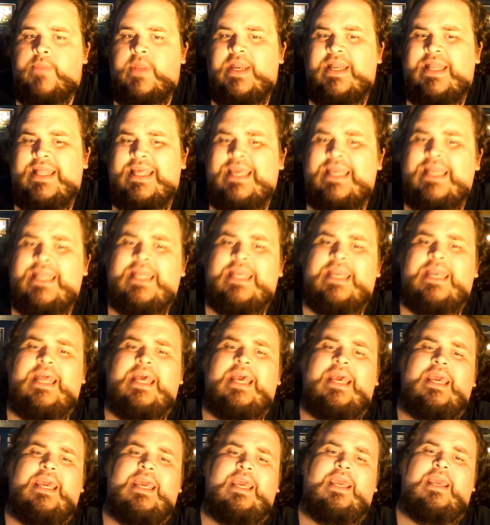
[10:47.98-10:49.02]
the end of the
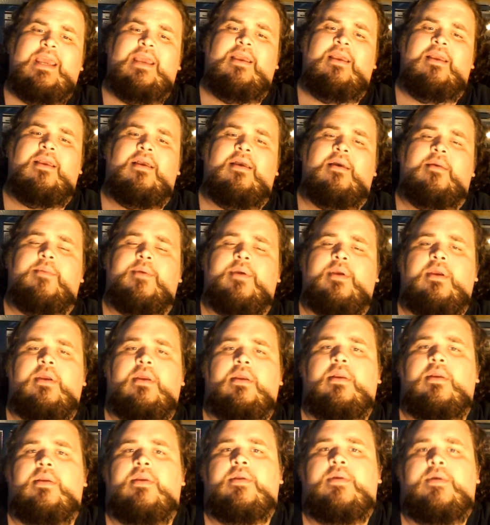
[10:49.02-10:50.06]
day, I
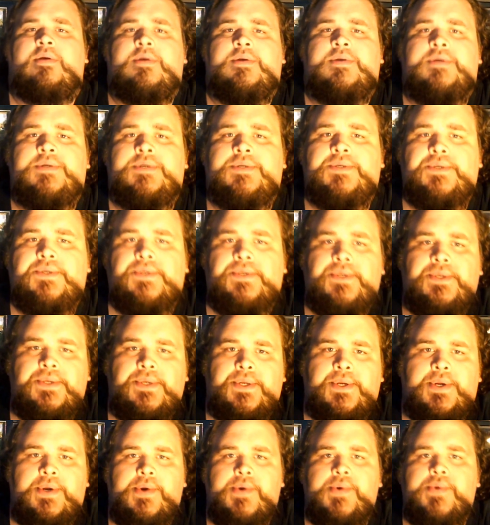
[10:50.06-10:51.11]
mean,
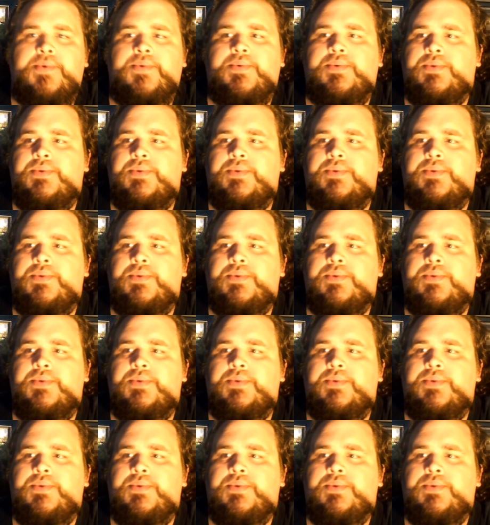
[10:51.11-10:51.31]
you know,